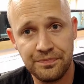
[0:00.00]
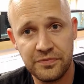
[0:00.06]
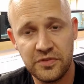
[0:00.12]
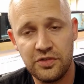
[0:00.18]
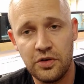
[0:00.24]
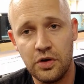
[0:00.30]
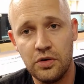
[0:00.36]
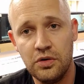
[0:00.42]

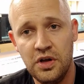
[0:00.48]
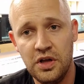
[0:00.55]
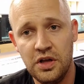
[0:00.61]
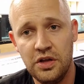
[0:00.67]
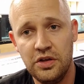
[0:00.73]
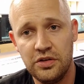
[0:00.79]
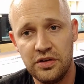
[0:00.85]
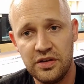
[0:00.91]
So
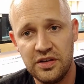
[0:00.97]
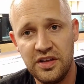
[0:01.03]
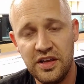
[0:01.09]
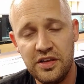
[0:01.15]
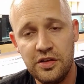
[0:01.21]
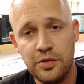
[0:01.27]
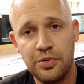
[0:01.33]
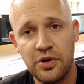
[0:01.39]
you can
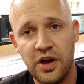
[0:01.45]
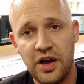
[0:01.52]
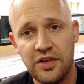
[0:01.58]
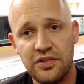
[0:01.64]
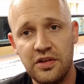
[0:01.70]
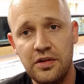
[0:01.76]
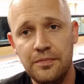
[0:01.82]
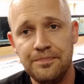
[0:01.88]
take your
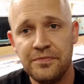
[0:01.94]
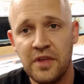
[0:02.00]
Prozi,